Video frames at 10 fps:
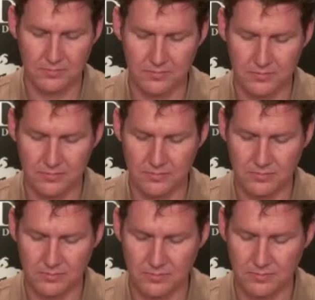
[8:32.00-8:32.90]

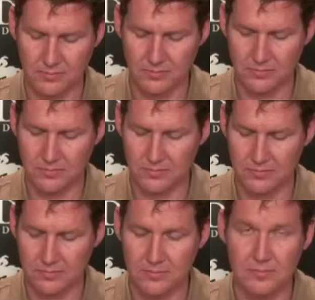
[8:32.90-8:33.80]

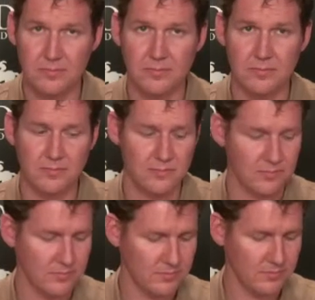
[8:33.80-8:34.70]

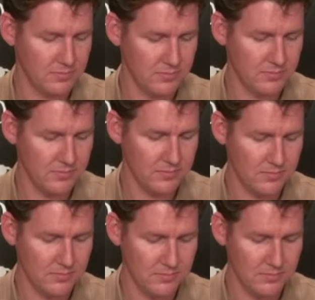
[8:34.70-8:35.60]

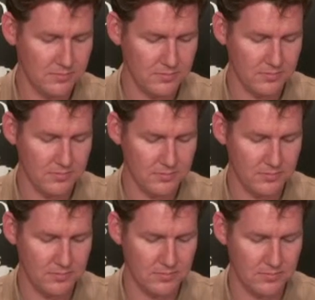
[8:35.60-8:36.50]

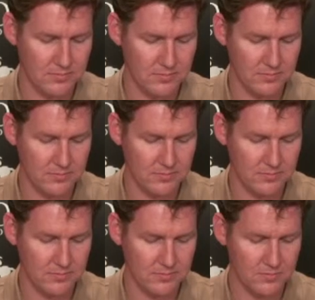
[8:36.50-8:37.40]

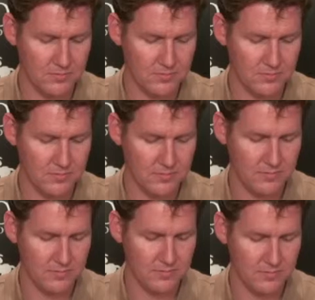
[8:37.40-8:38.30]

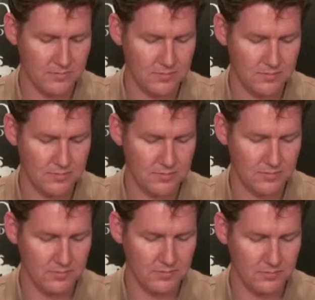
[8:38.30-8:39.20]

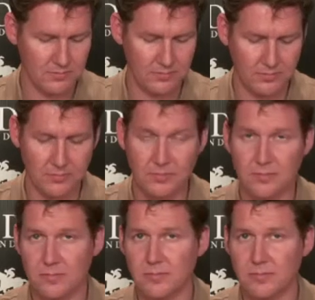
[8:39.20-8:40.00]
[no speech]